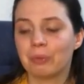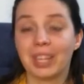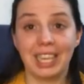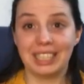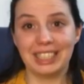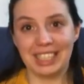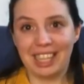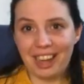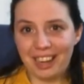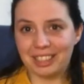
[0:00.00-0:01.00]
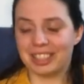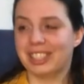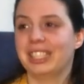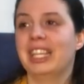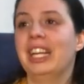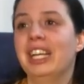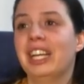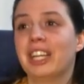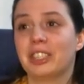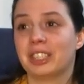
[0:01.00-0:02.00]
And it's still hard
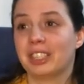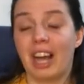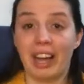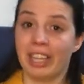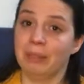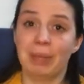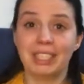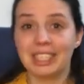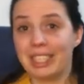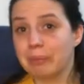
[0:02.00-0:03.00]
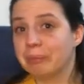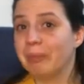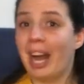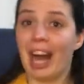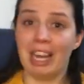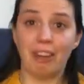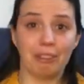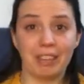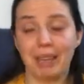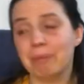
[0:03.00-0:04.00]
because I miss him, I love
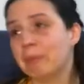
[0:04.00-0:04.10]
him,